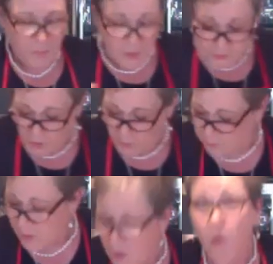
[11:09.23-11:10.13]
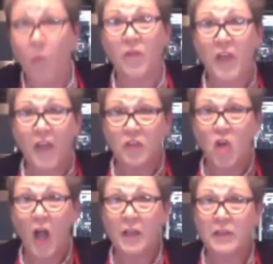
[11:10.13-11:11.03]
Oh. You got the
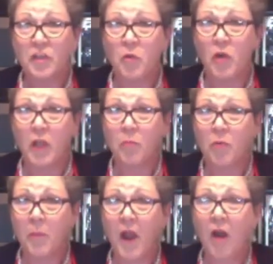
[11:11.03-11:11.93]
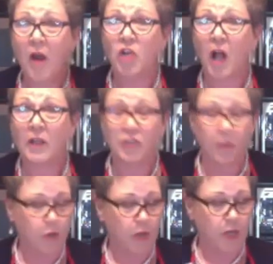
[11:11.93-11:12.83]
chocolate chip cookie, prepared chocolate chip
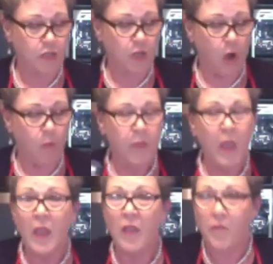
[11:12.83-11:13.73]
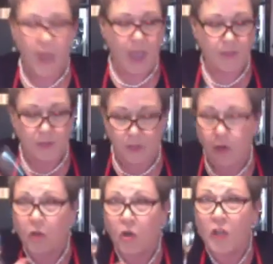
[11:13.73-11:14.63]
cookie dough. If you have the
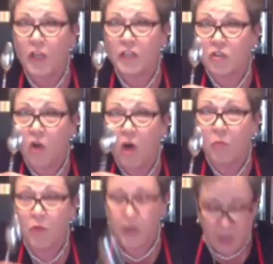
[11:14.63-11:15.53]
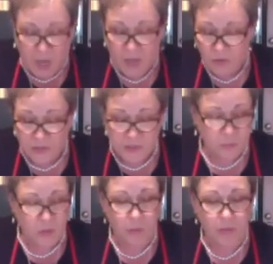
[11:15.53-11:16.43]
little cookies all pre-cut, you can just
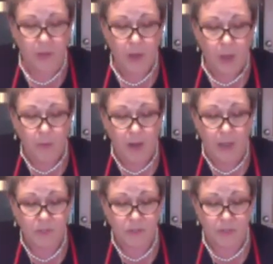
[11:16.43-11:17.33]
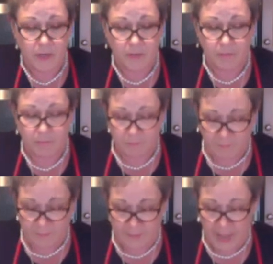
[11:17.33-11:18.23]
put them in. But I'm just gonna
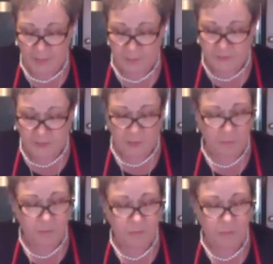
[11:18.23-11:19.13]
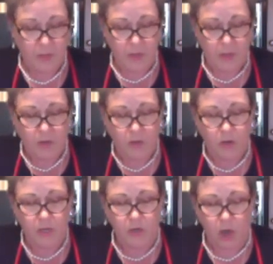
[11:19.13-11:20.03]
dollop some
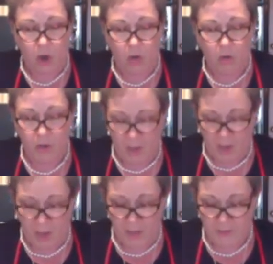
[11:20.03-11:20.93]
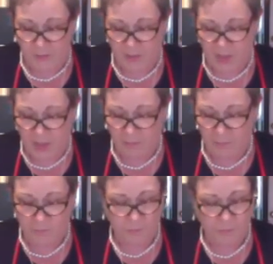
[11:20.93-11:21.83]
cookie dough onto the bottom
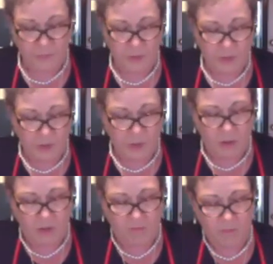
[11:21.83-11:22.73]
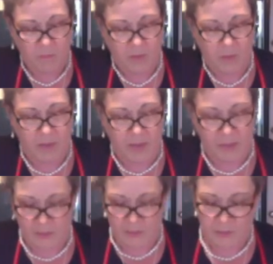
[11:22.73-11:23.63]
of my
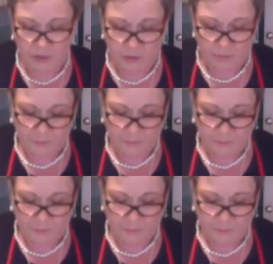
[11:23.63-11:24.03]
baking dish.